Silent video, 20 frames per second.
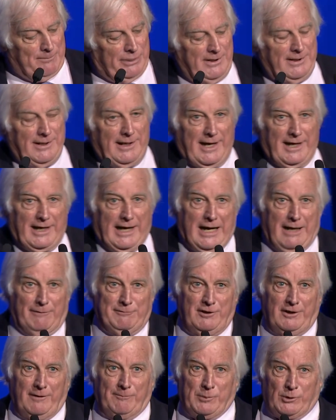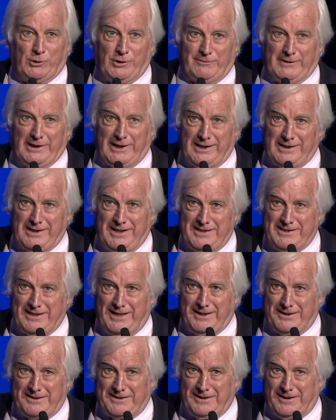and after you've bought one of these
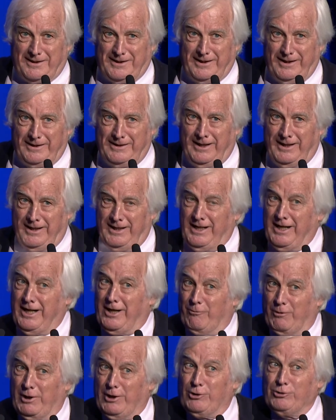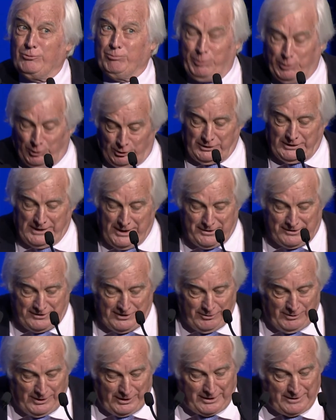outside, we'll put this
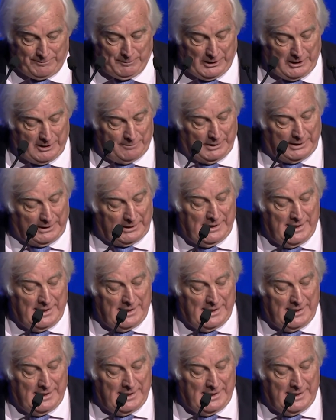to an experiment.